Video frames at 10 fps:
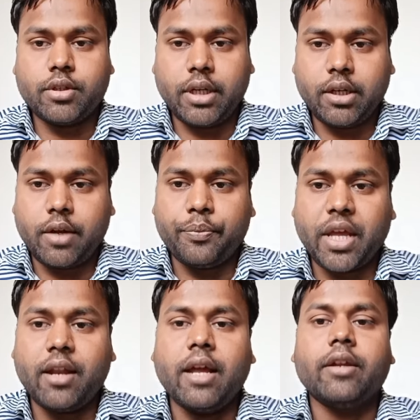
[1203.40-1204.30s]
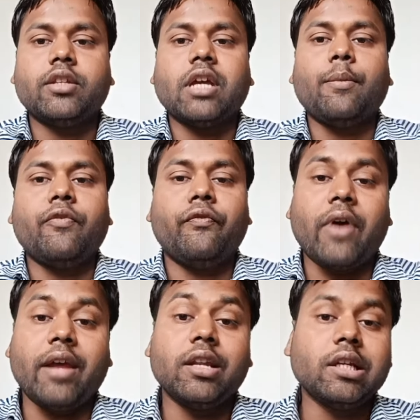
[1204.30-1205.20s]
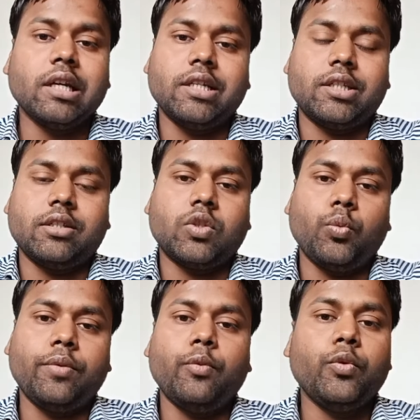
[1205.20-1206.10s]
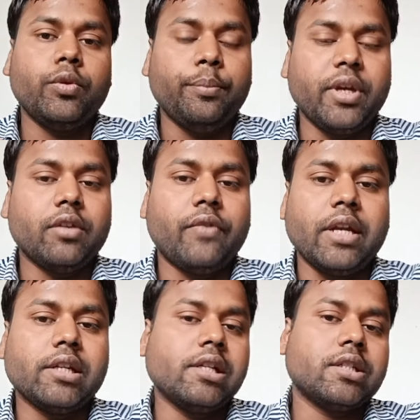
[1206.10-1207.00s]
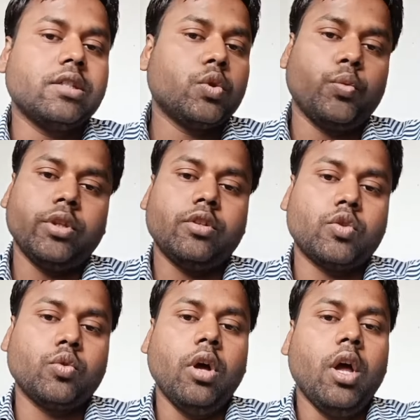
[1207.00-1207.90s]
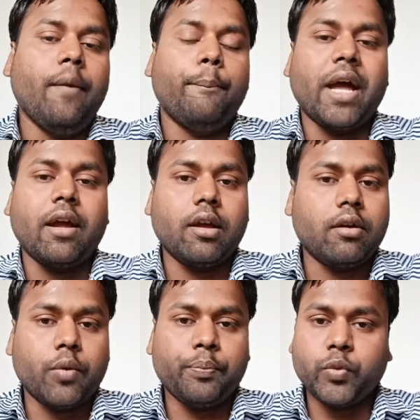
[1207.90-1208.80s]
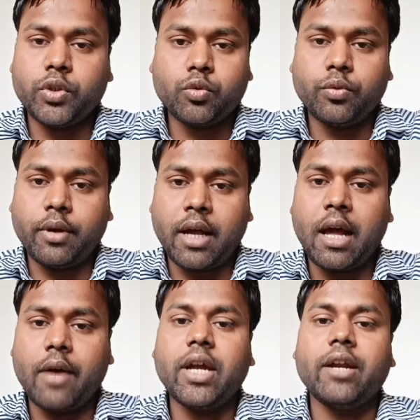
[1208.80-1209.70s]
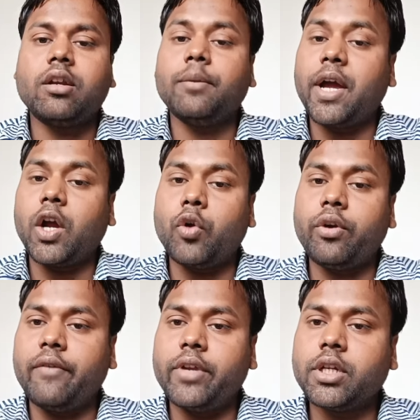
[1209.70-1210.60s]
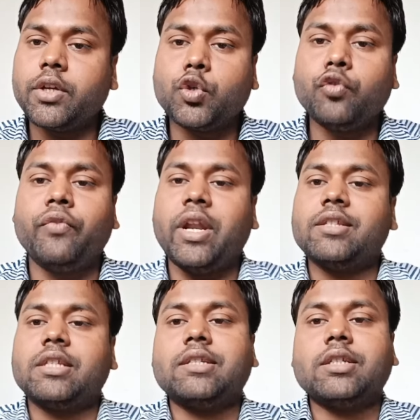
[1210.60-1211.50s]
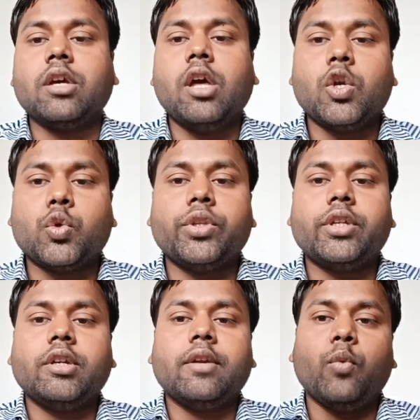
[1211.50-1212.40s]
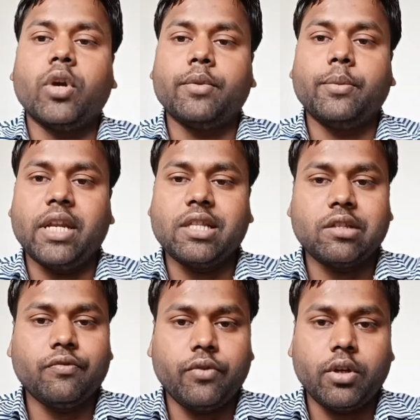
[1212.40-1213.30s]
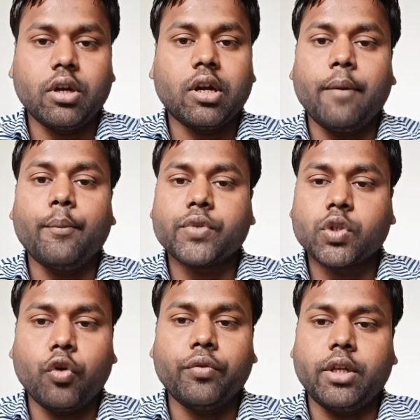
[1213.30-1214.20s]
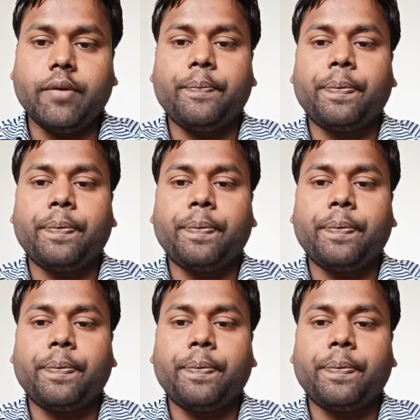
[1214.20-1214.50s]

income. And at the time of final collections, whenever we make the final collections, we need to we need to have an entry bank on debit to financial asset to other income, whatever the balancing figure comes over there.